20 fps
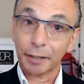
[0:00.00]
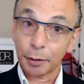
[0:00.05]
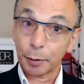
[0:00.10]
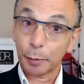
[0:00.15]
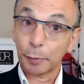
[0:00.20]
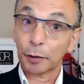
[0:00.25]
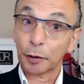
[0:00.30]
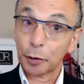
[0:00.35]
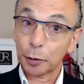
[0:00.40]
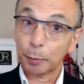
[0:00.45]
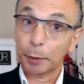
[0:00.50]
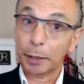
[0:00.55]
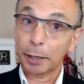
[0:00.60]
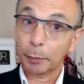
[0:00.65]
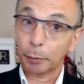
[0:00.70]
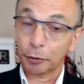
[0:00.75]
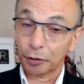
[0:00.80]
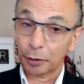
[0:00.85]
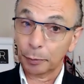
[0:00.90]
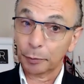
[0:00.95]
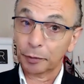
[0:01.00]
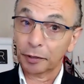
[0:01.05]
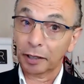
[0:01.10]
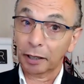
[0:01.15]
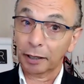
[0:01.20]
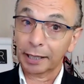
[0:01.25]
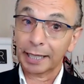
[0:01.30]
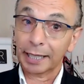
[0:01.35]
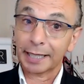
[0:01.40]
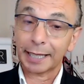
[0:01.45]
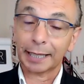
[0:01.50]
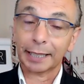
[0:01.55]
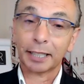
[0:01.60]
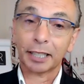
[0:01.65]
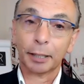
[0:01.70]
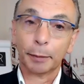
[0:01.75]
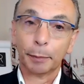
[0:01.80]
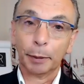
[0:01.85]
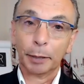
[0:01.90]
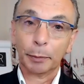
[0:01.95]
And some of those people, some of the highly
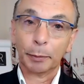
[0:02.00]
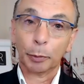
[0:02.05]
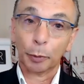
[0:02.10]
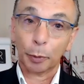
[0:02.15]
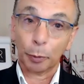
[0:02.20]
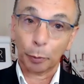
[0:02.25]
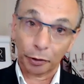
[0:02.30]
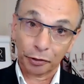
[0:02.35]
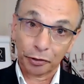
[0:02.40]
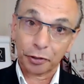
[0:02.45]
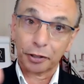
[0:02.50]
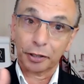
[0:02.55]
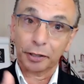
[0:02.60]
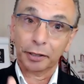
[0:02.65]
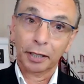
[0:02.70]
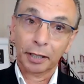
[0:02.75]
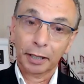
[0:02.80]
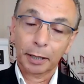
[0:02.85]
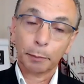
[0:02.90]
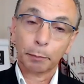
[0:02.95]
talented people we want to